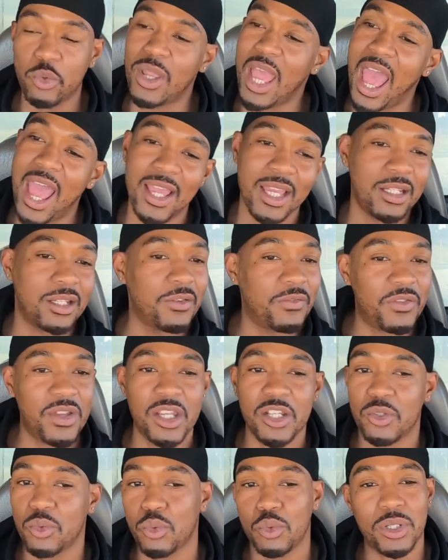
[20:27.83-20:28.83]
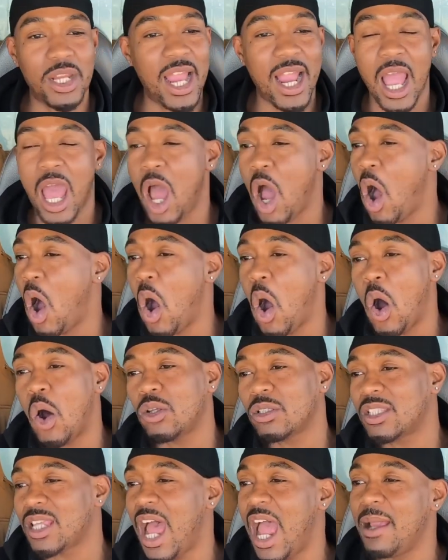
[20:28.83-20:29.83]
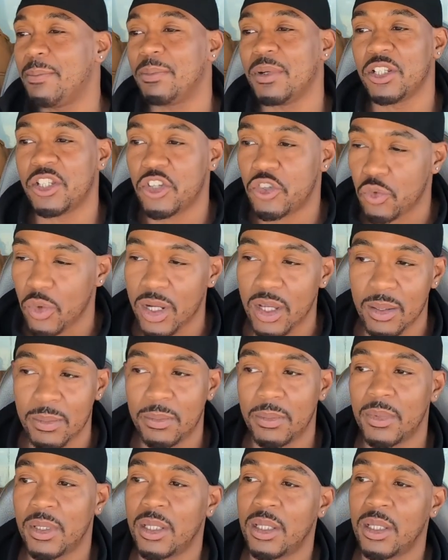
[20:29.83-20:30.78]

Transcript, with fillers: You got individual that got all type of drip,